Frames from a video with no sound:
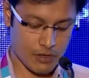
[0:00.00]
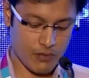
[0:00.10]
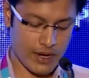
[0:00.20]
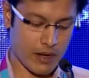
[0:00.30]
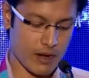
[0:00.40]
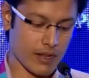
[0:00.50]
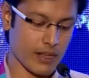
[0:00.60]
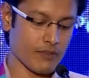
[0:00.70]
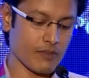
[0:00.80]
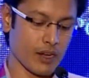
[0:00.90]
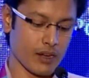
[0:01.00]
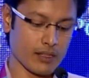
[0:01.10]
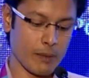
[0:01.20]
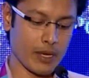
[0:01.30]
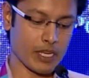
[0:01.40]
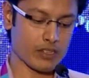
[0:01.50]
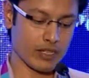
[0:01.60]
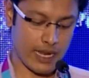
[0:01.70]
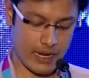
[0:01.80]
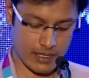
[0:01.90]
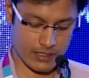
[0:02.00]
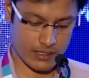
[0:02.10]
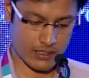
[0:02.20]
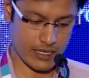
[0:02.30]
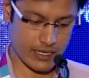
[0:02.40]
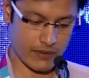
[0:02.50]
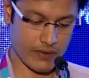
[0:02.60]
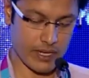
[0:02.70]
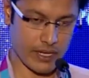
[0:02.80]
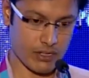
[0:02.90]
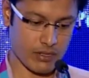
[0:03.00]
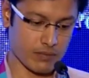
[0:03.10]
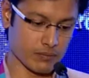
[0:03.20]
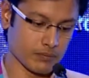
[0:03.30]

to find out if the patient carries this genetic variation.